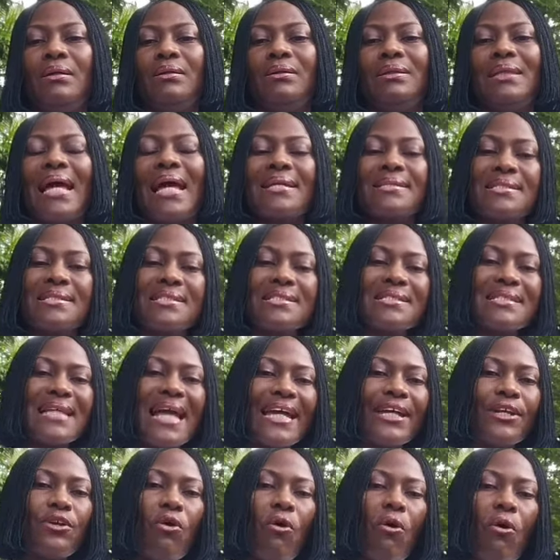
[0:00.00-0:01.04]
That
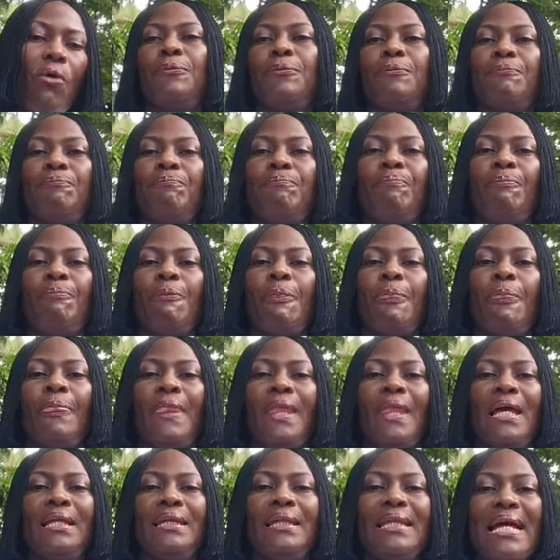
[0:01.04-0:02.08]
sign up,
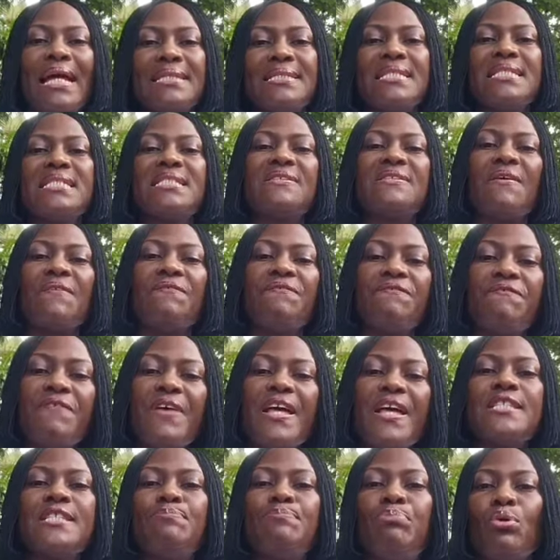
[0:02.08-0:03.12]
that is
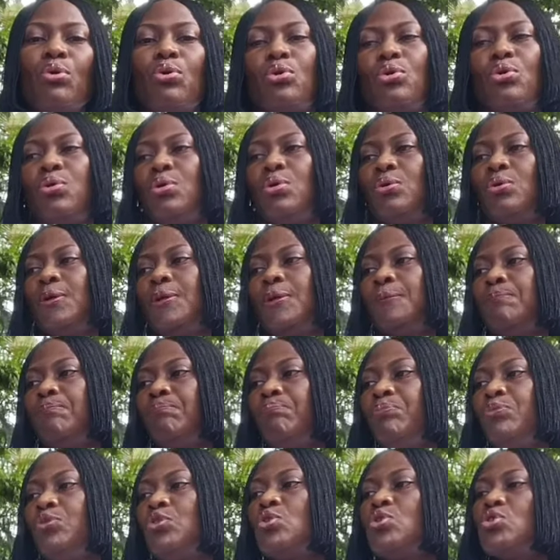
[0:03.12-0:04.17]
Facebook,
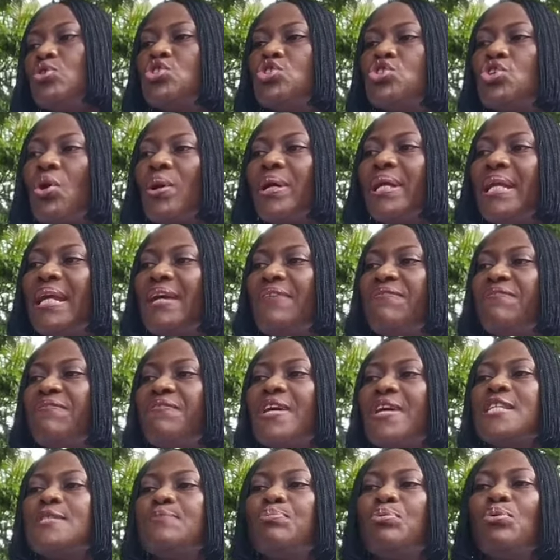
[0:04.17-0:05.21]
you joining
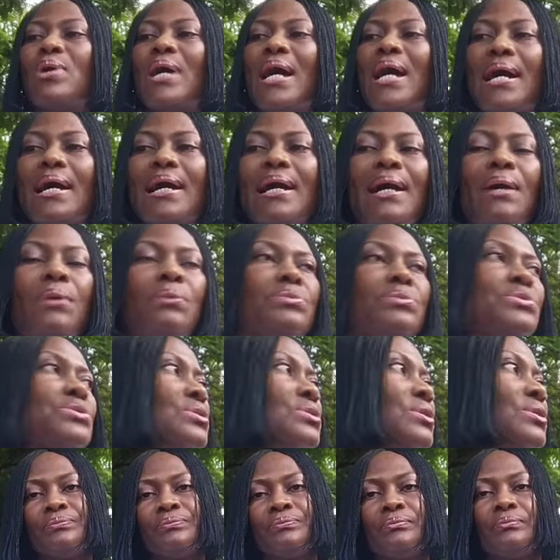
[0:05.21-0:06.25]
Facebook account.
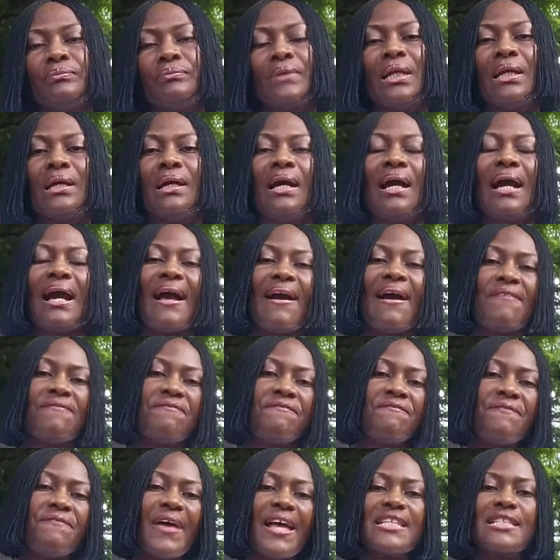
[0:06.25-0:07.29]
And
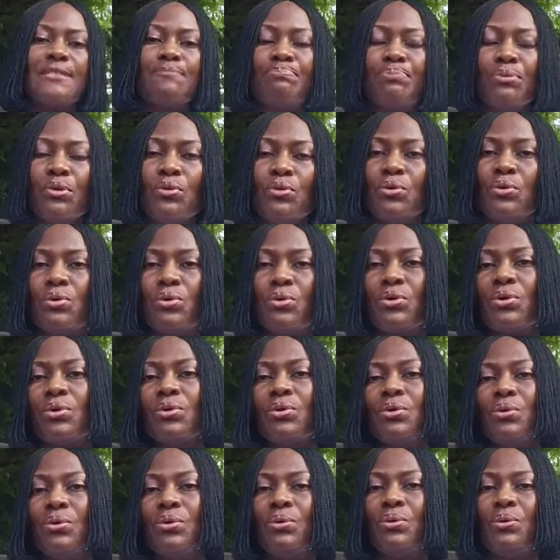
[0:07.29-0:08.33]
Facebook
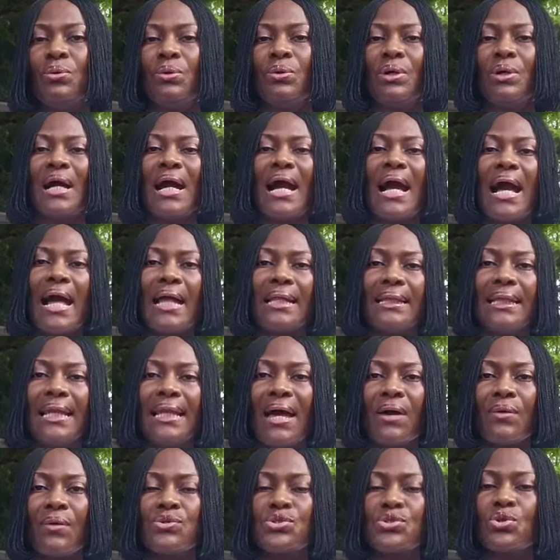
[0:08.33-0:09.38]

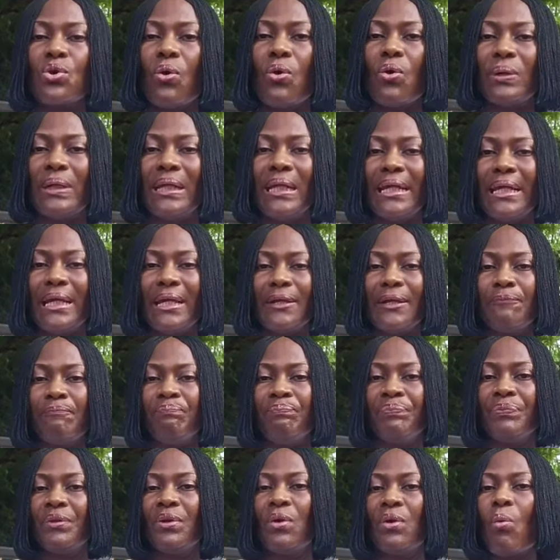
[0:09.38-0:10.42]
allows only
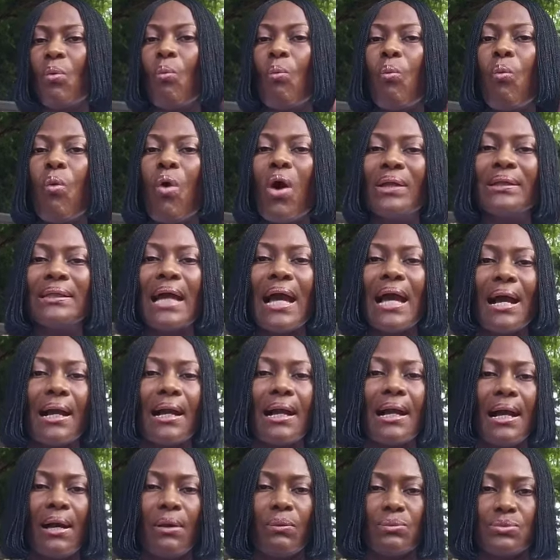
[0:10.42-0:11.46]
one
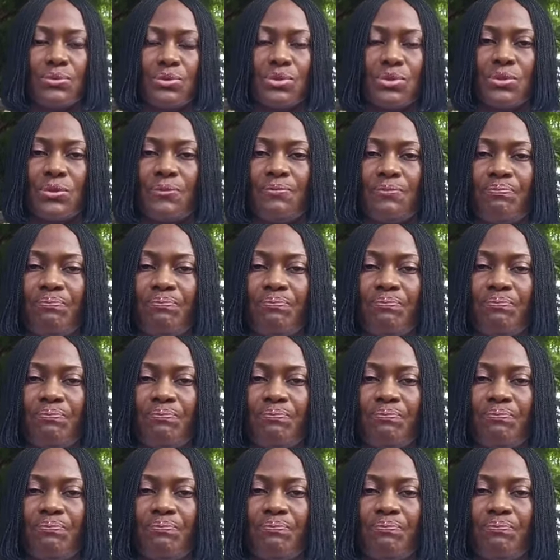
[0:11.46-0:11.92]
account.